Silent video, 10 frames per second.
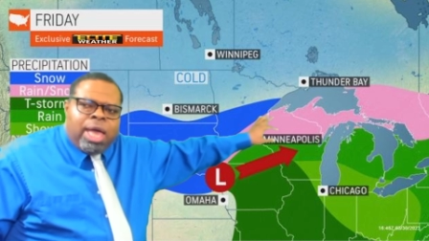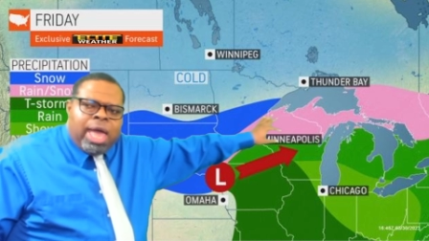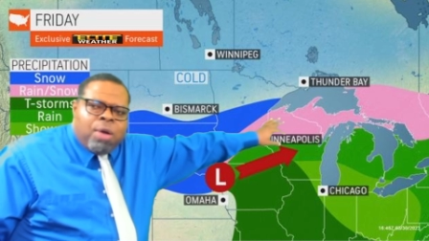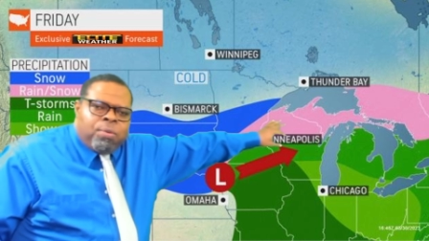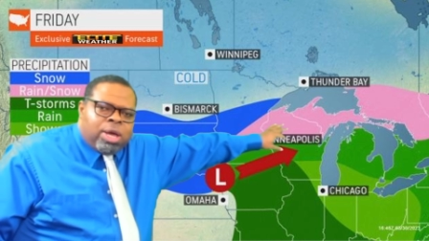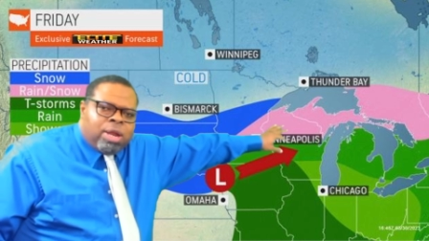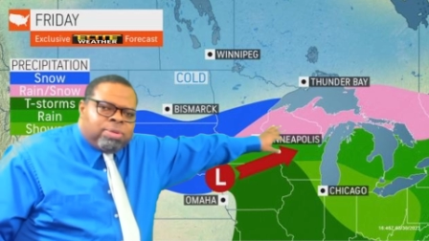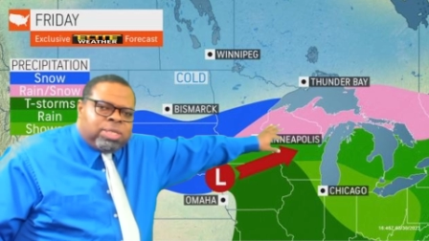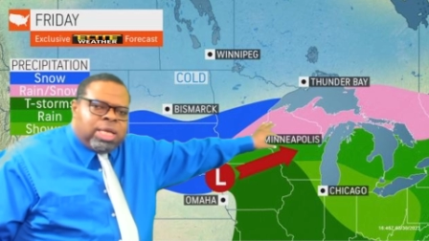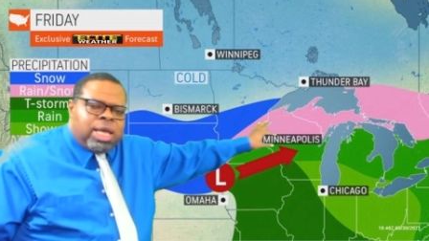and we're going to
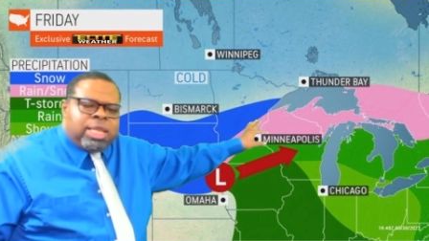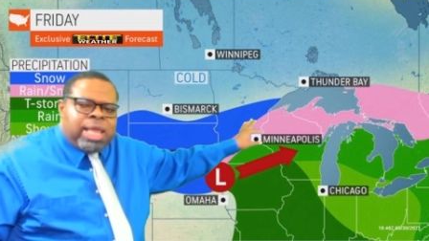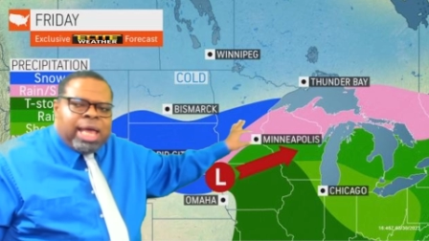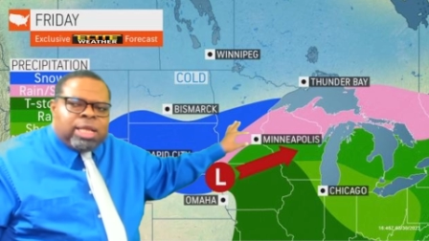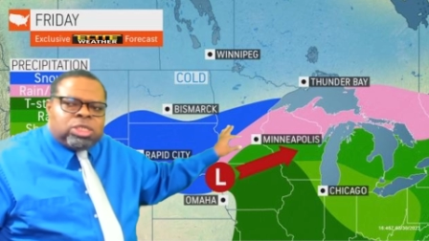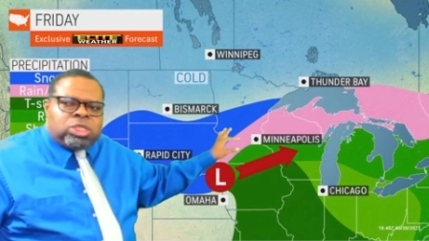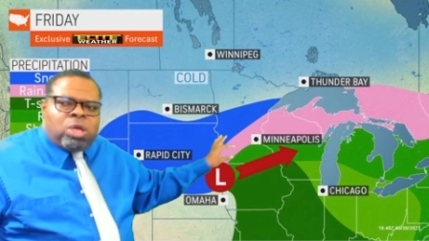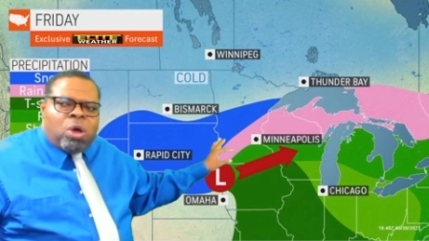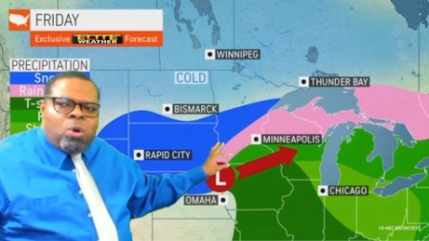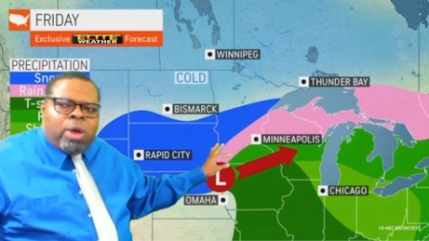be seeing that
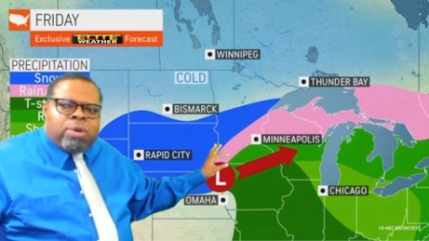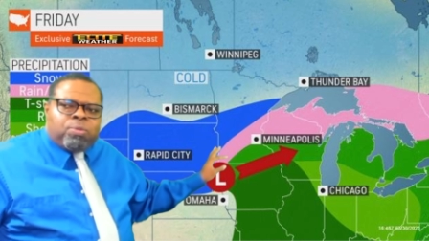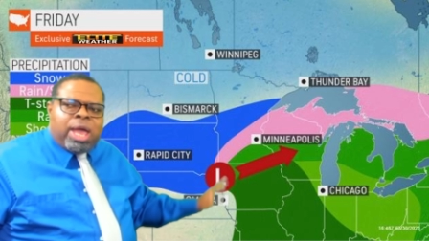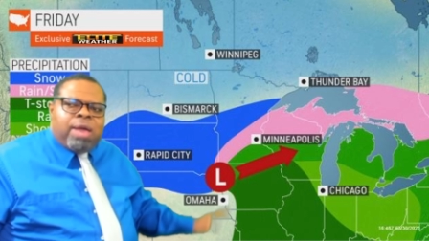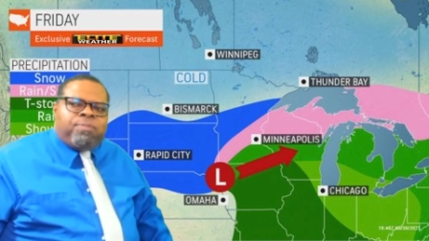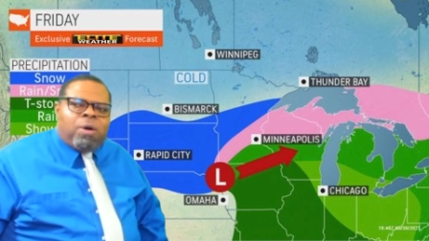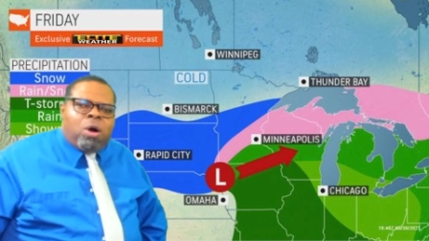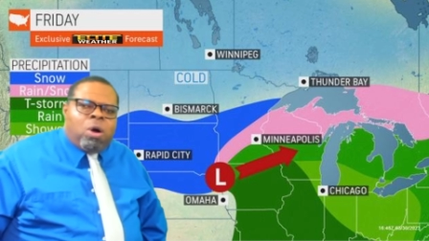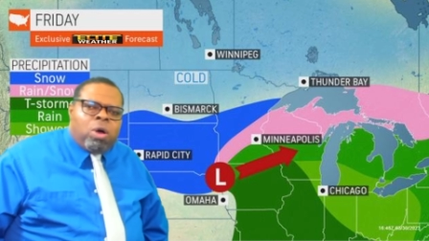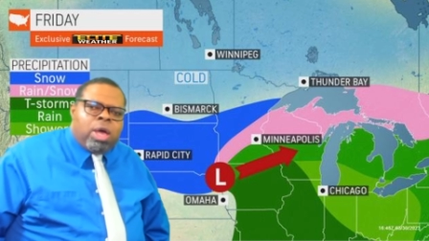snow and
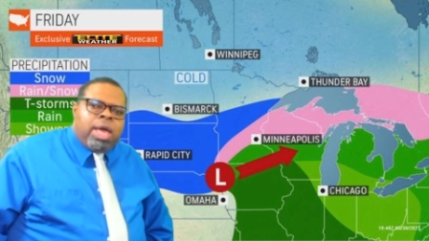rainfall.